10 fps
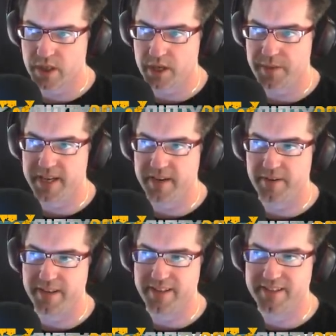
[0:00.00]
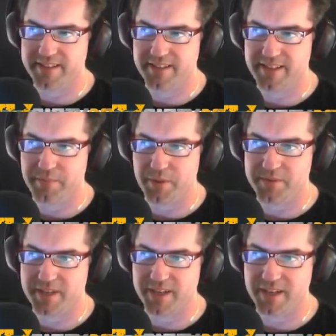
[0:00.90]
I better get around this side, that
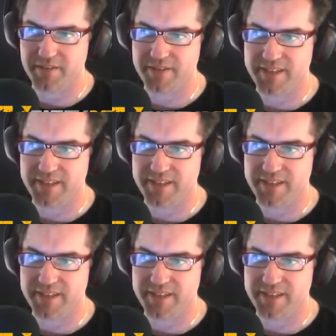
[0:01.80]
bomb's gonna go off any